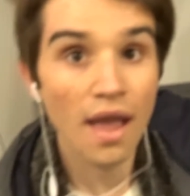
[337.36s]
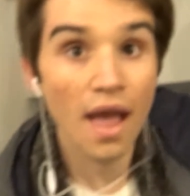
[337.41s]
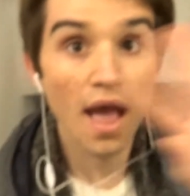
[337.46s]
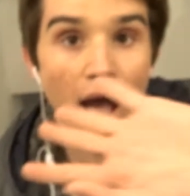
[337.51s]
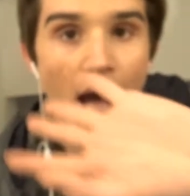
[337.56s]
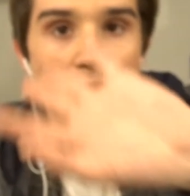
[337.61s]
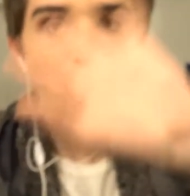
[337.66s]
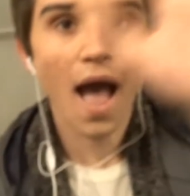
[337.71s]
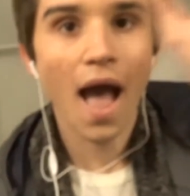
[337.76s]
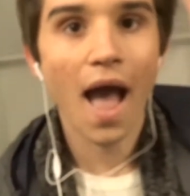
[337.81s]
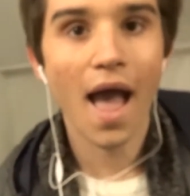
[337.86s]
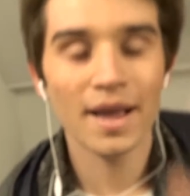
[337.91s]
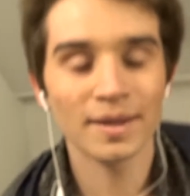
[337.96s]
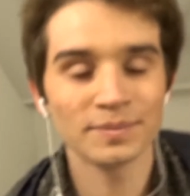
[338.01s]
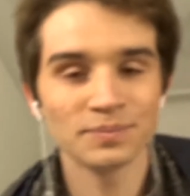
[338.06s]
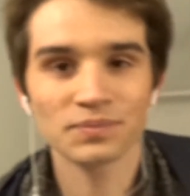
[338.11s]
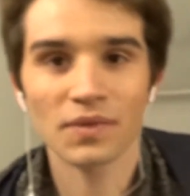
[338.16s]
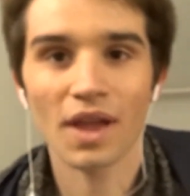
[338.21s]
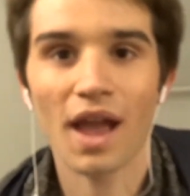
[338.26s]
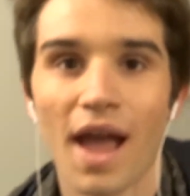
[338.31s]
whom I later
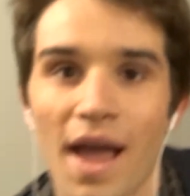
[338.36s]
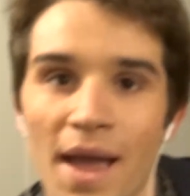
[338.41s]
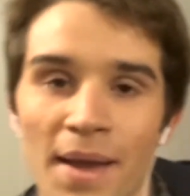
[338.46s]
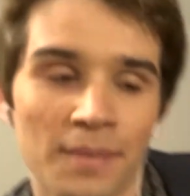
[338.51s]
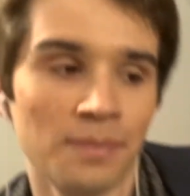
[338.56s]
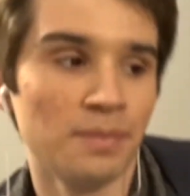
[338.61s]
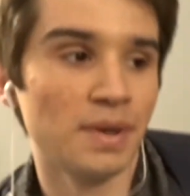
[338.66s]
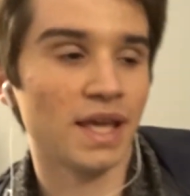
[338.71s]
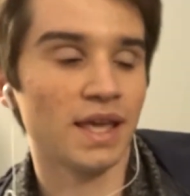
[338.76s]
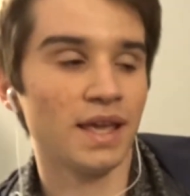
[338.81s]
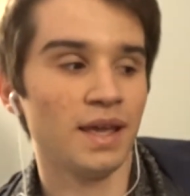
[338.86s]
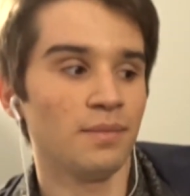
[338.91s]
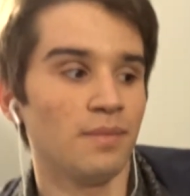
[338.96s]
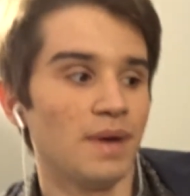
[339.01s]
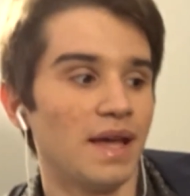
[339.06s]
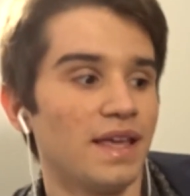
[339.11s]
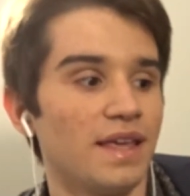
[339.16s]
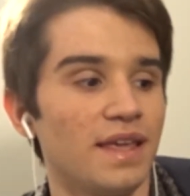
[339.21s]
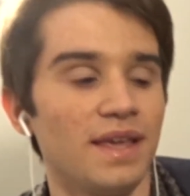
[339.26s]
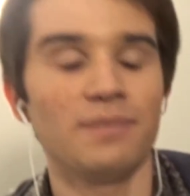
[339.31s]
collaborated with
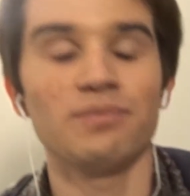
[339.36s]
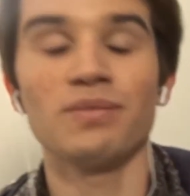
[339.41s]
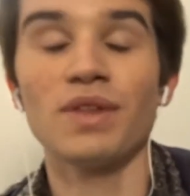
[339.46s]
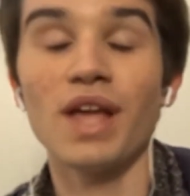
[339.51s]
on Monday